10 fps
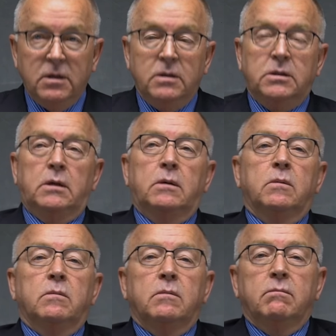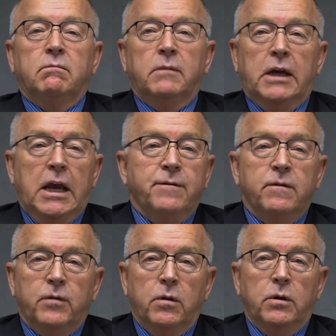So even
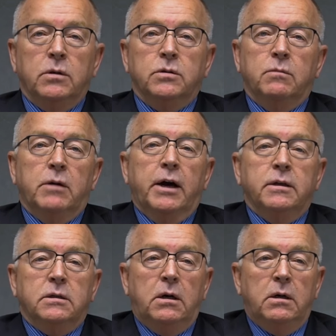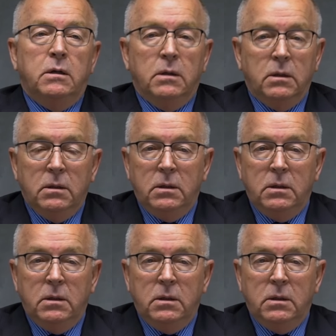for those whom God has called,